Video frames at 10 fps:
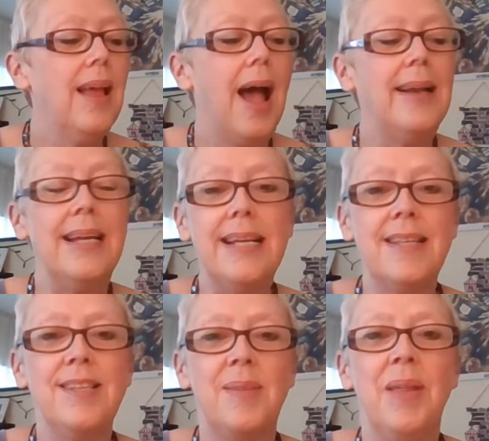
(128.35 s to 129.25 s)
and it
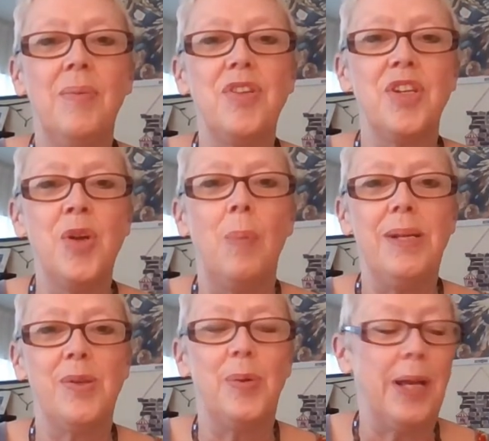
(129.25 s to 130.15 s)
isn't something we should not be
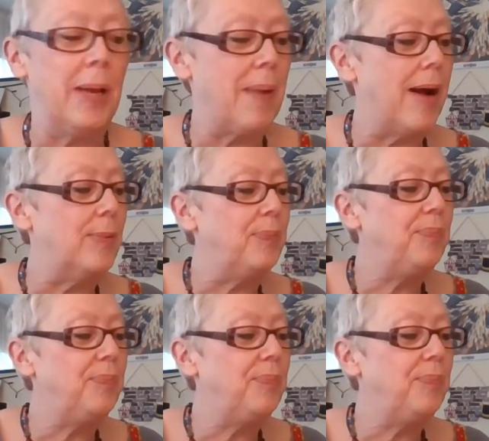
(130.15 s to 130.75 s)
talking about.